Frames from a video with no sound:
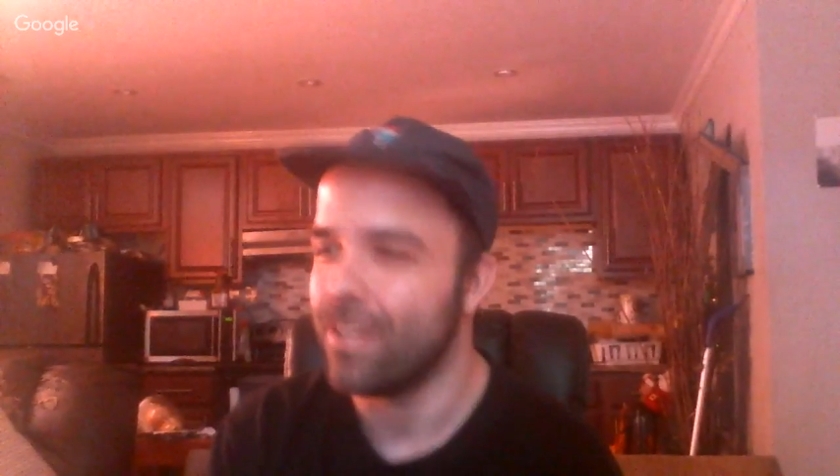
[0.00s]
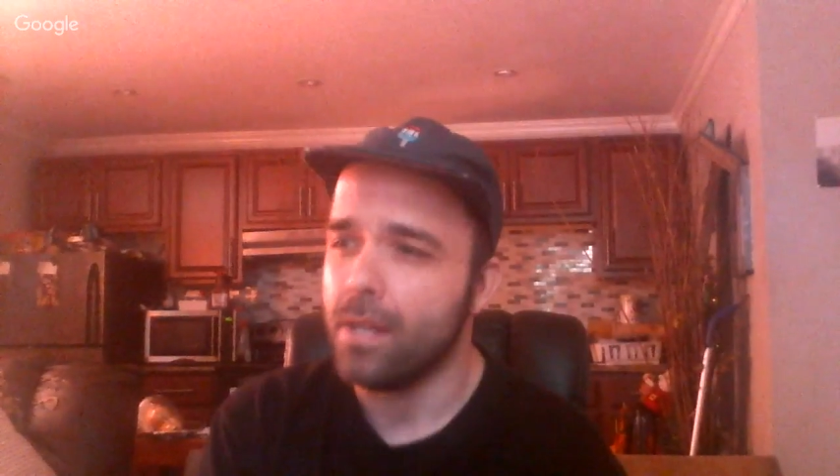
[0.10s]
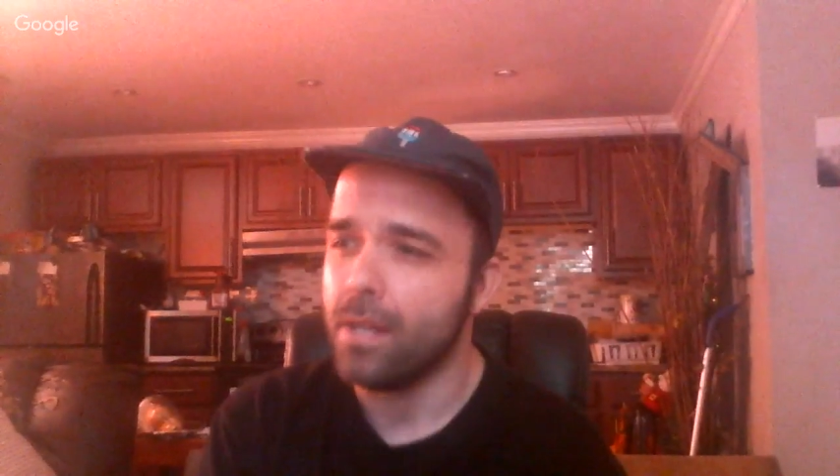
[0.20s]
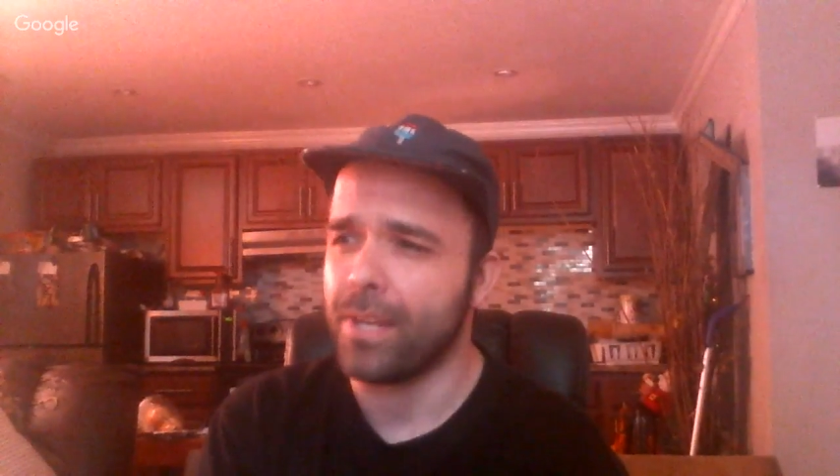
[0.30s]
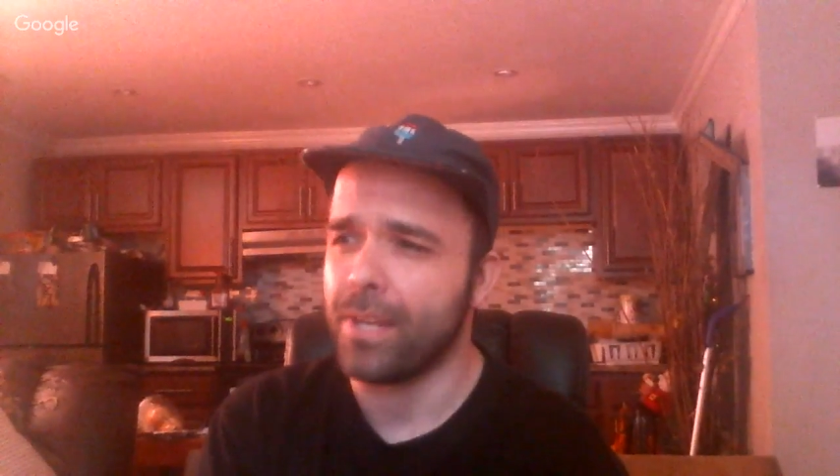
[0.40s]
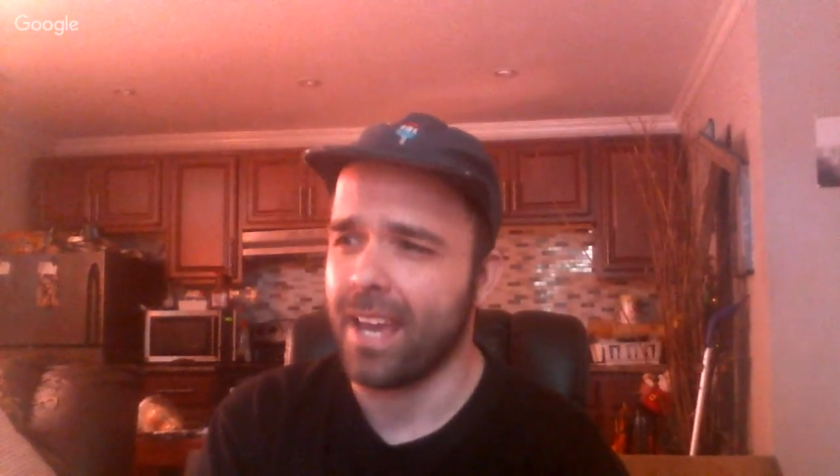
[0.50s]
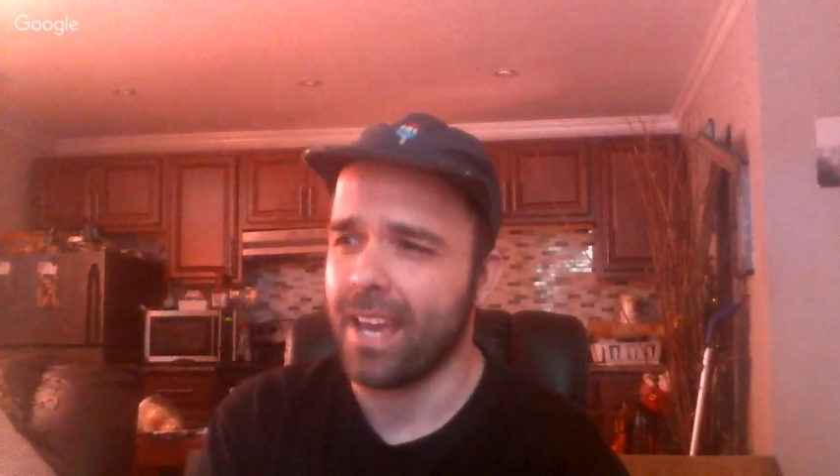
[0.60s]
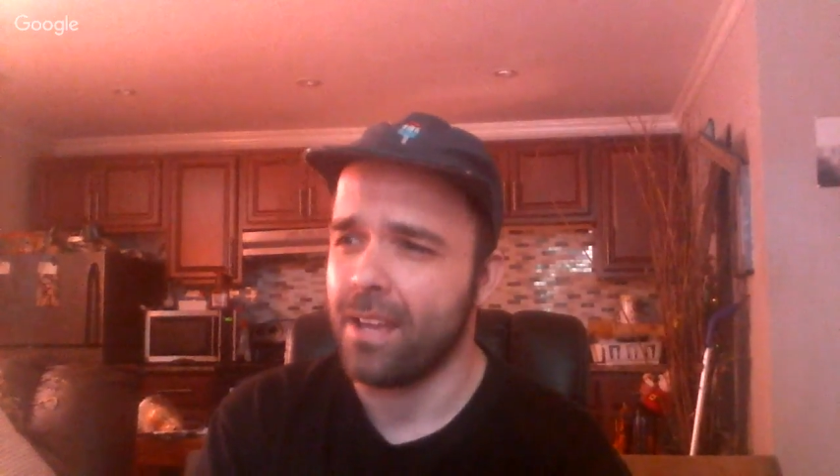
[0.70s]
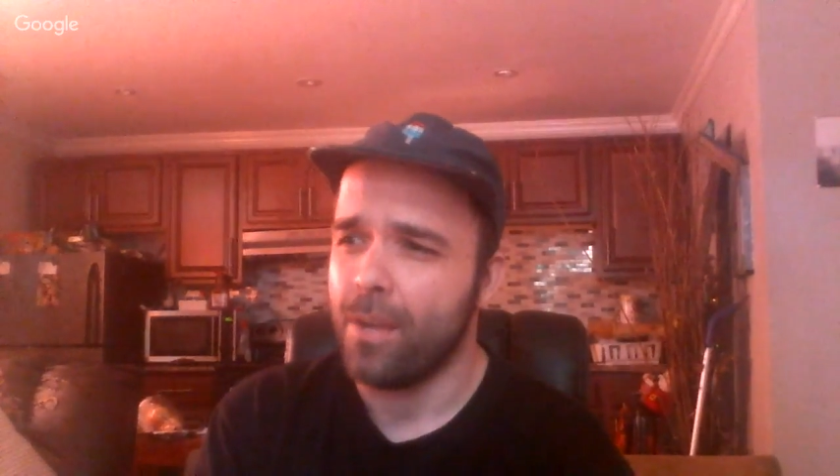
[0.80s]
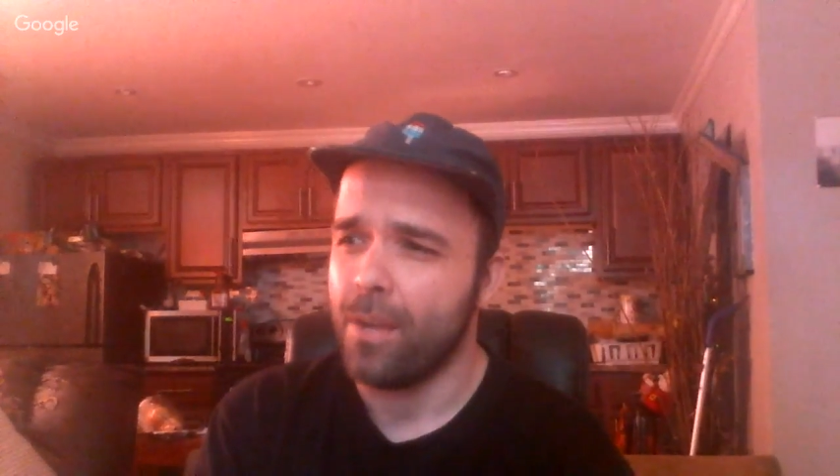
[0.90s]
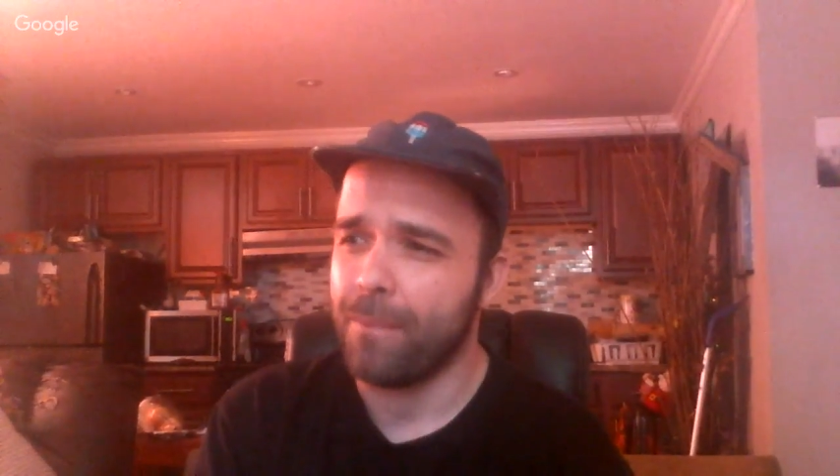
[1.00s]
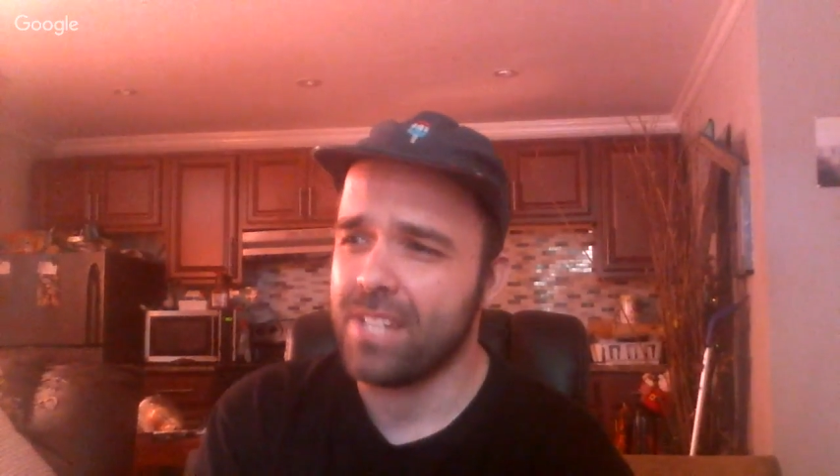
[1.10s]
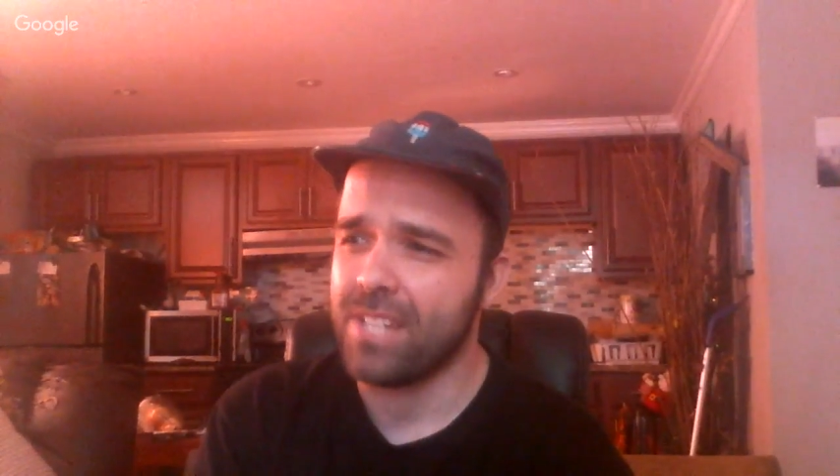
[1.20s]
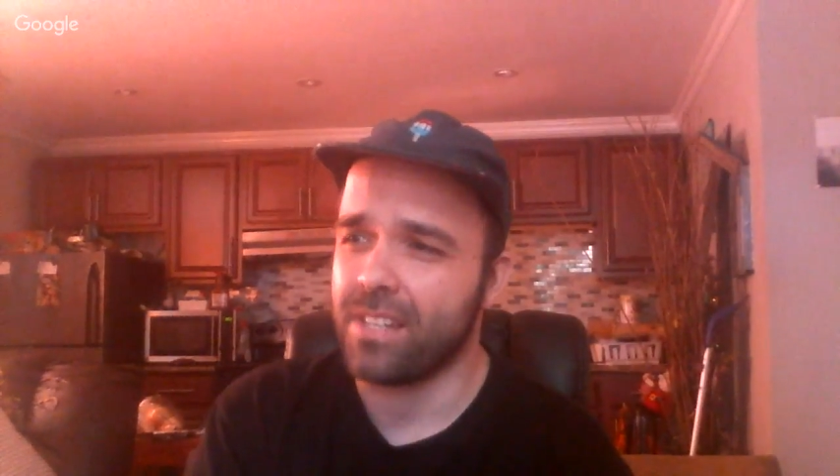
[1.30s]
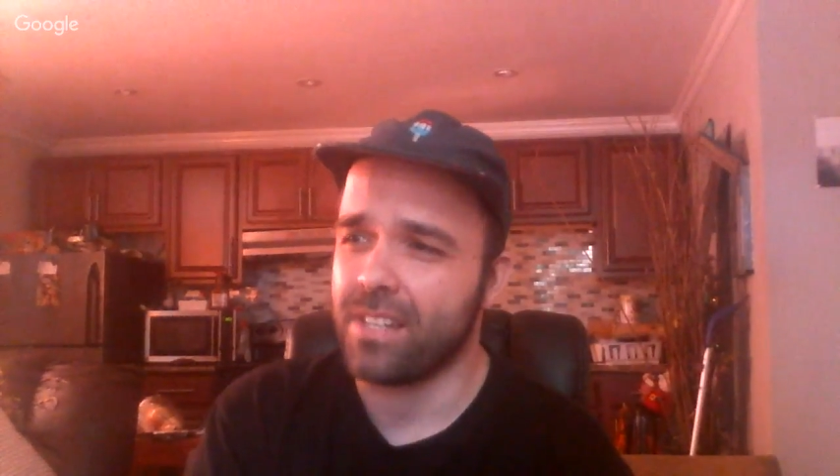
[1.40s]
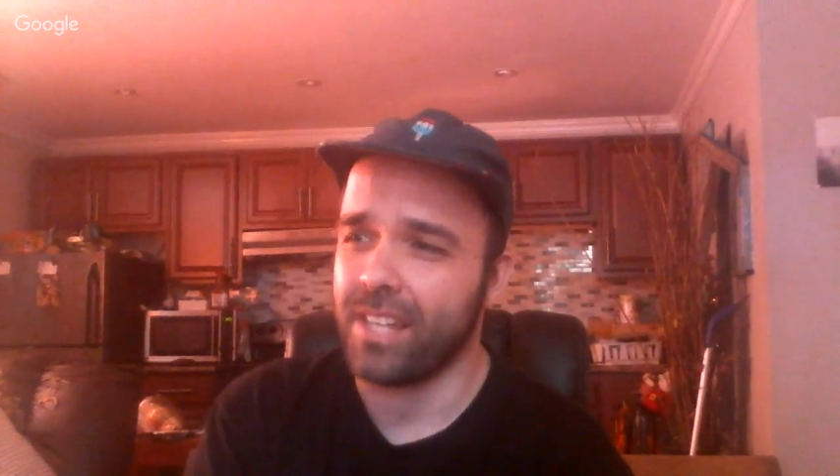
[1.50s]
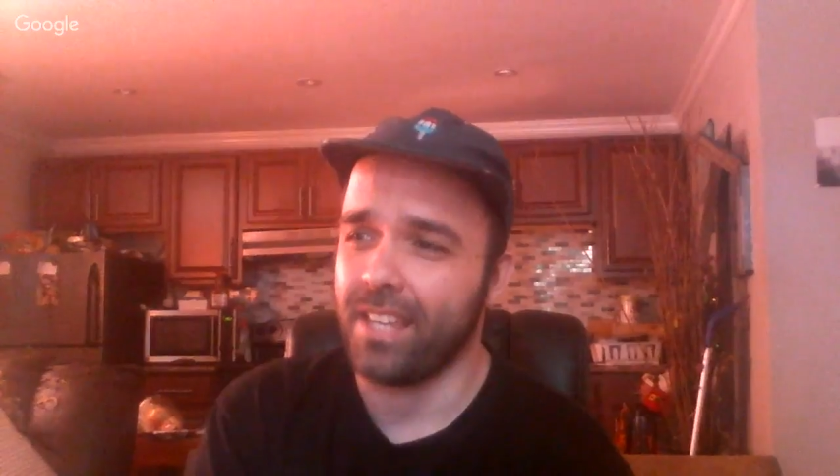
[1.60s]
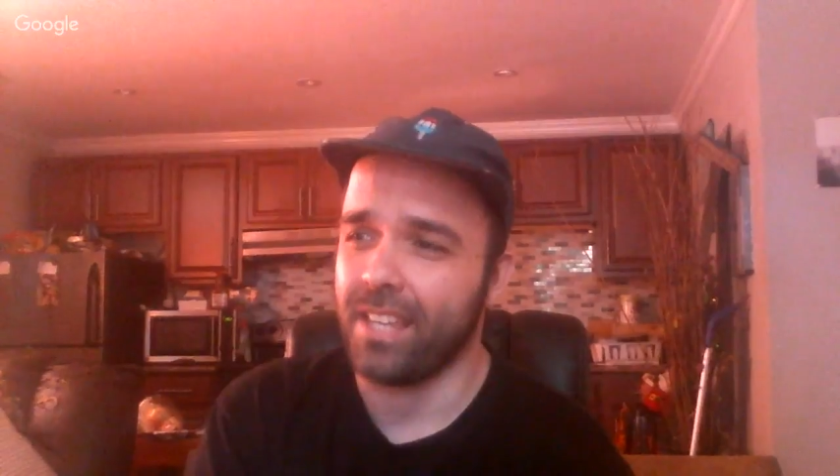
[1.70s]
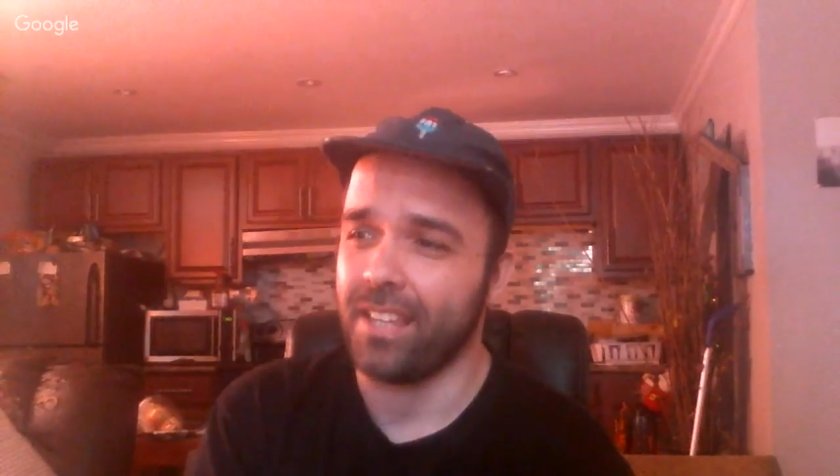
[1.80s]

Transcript: But yeah, basically,